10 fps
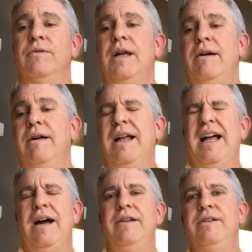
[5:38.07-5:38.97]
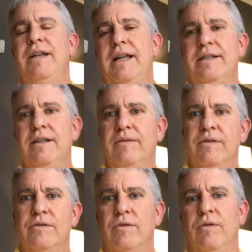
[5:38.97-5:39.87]
Now, how do you gain self
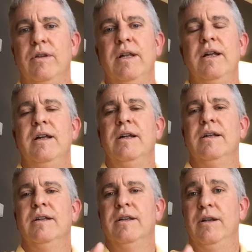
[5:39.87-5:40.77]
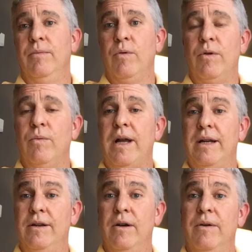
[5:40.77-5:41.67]
control? The number one way to
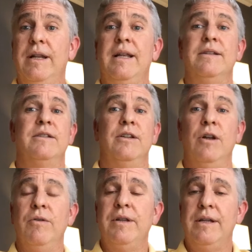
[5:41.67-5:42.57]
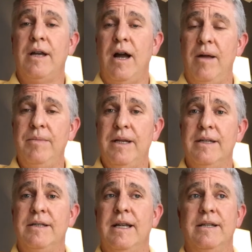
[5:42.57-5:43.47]
know it is to know that
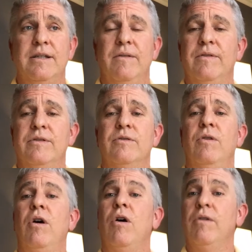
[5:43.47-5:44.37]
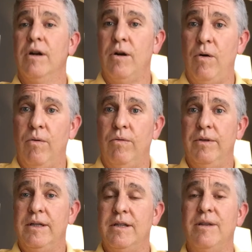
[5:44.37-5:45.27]
calmness and self control are a goal.
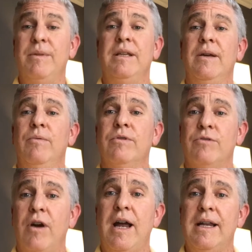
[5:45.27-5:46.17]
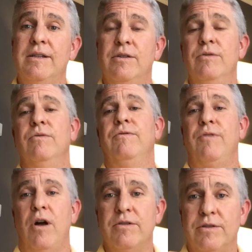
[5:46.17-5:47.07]
This is something that we're trying to
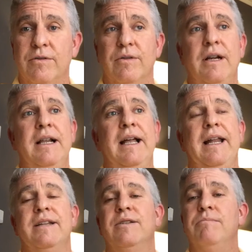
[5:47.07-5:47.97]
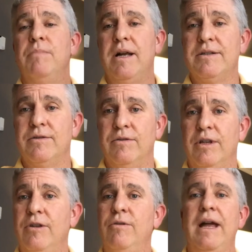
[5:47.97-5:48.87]
foster, and it's a muscle
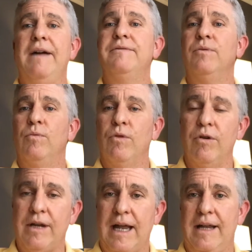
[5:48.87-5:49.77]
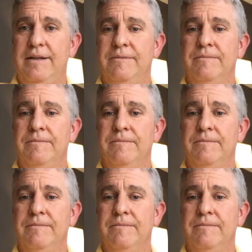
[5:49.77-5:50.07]
that you have to work at.